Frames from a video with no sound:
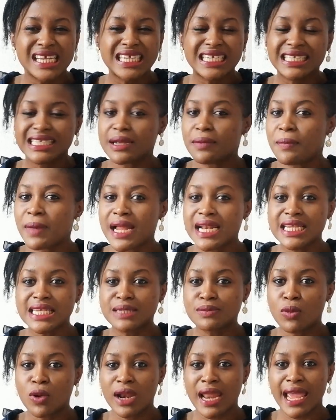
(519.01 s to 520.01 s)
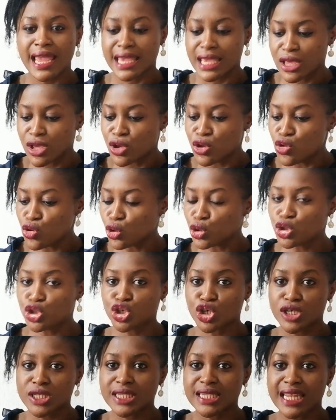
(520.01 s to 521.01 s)
Japan is more like you're
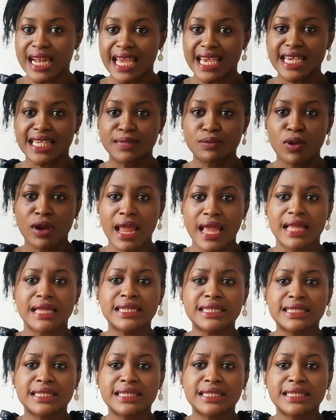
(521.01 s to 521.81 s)
just like, it's more like